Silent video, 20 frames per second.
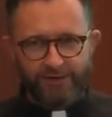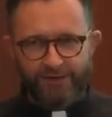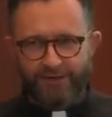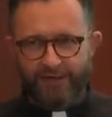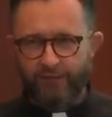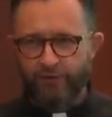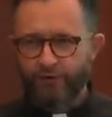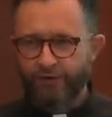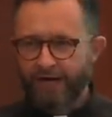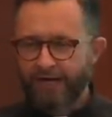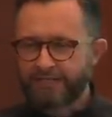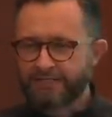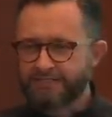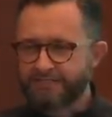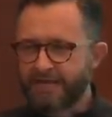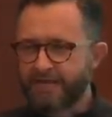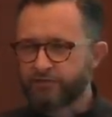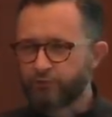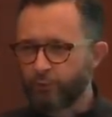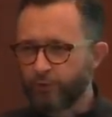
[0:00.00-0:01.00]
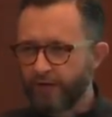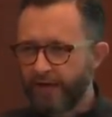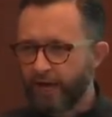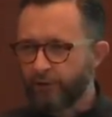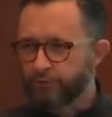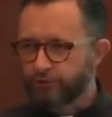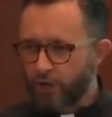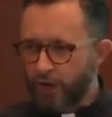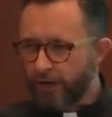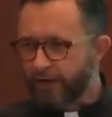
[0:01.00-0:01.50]
In the United States, we're now
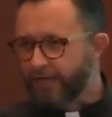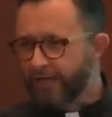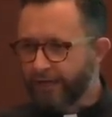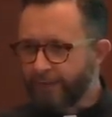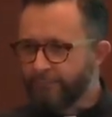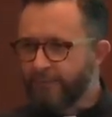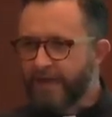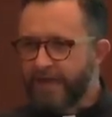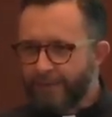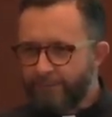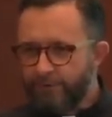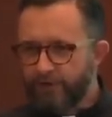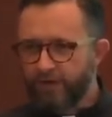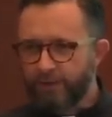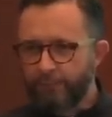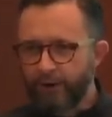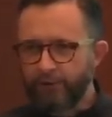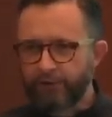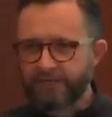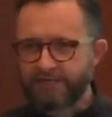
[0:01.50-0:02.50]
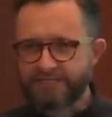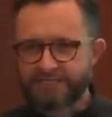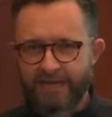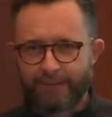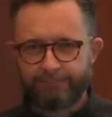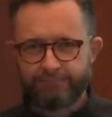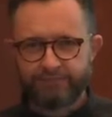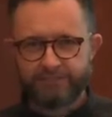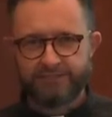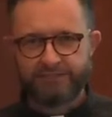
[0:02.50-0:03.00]
talking maybe about
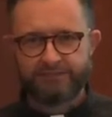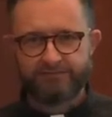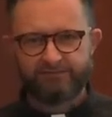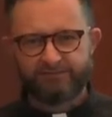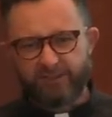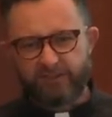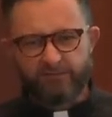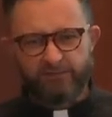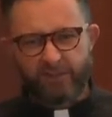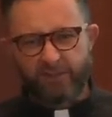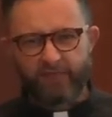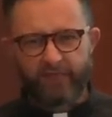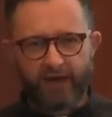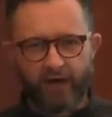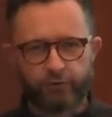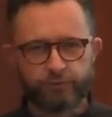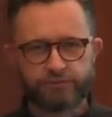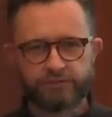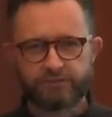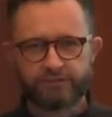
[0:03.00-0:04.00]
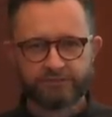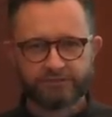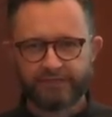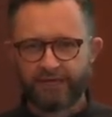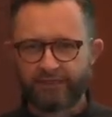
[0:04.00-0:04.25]
accepting 50,000,